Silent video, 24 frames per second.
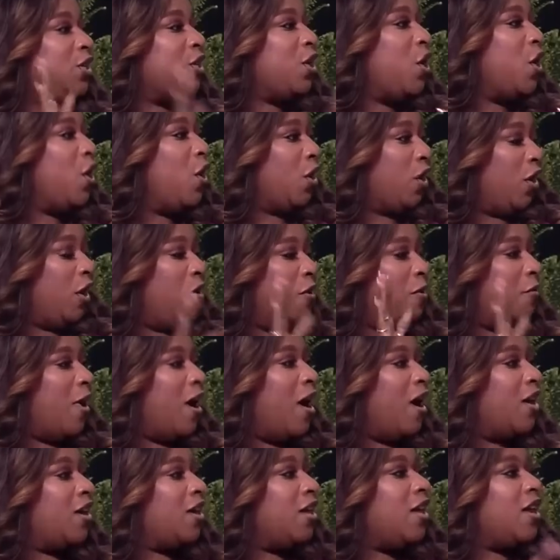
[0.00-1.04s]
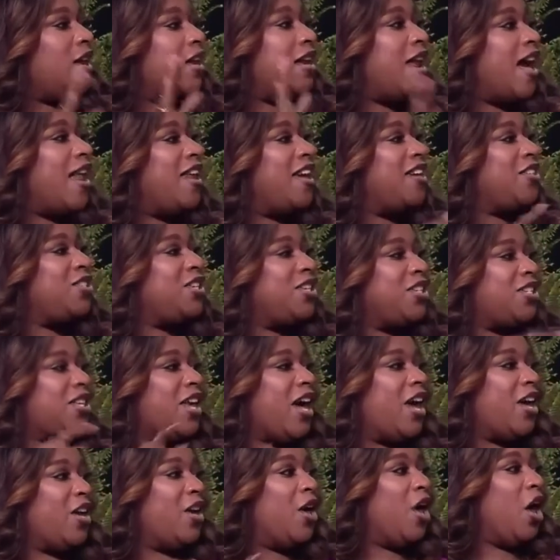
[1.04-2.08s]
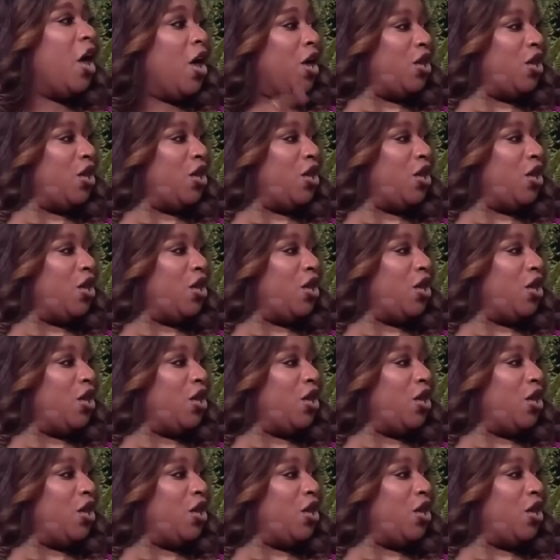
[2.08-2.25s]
Give me my cookies. Now let's just say.